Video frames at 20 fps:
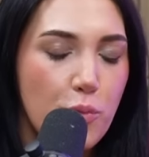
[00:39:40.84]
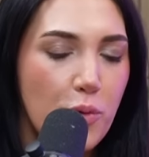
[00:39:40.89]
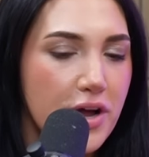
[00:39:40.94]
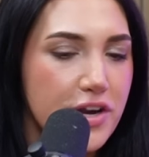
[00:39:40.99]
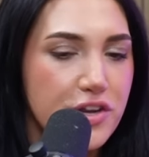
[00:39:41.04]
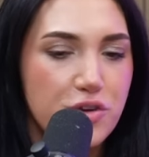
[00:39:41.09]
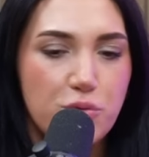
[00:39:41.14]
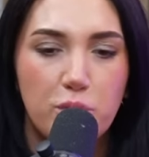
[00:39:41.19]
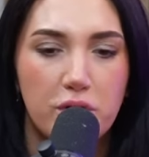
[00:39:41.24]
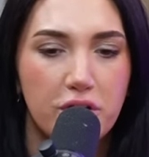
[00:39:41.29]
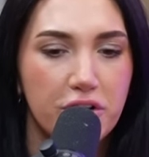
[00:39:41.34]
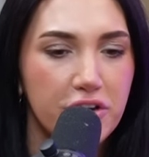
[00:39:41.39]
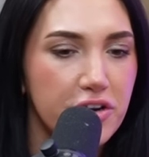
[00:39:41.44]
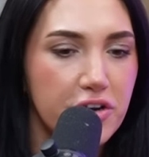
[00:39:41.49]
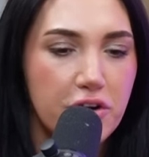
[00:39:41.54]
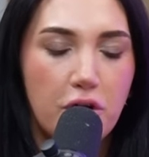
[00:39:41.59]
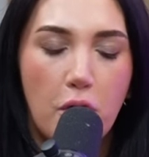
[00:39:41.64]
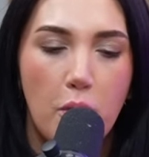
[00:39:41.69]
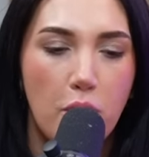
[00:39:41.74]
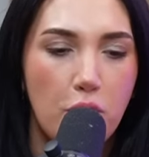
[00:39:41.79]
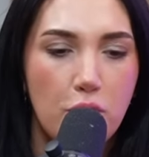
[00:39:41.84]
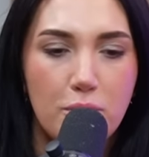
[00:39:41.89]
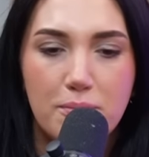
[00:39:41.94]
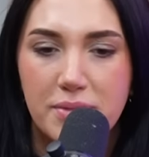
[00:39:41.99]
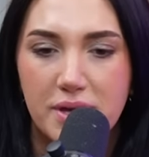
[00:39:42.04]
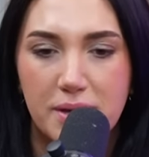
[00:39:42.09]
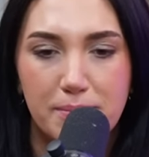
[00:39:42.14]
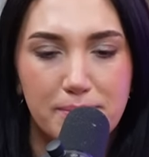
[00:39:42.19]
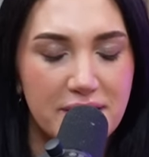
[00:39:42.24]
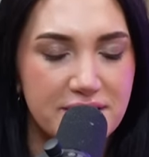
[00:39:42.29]
what, you weren't going to go home
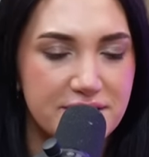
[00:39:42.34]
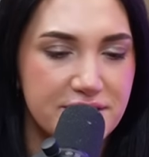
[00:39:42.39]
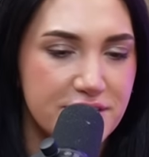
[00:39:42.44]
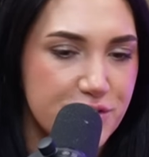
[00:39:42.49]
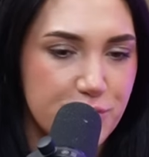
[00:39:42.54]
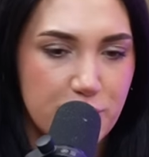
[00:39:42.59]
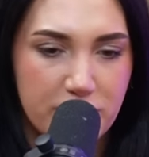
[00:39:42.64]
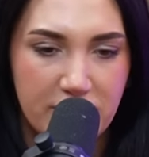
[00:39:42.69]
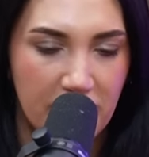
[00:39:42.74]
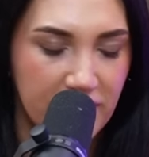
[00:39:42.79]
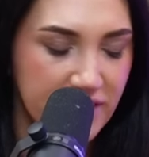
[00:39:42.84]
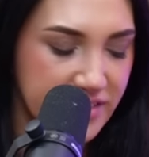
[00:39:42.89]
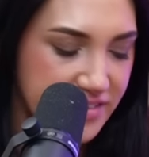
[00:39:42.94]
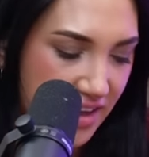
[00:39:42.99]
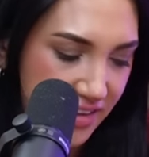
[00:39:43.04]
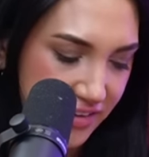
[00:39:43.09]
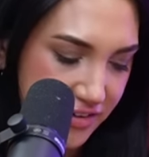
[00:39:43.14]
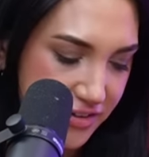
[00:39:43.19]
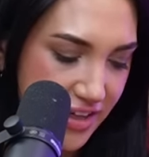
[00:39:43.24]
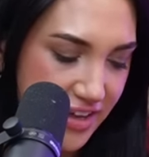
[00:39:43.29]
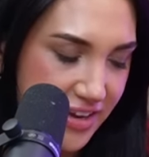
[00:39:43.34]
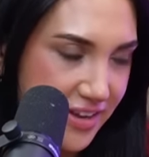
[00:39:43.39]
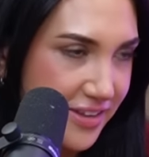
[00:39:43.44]
being besties with Kelly Teller. That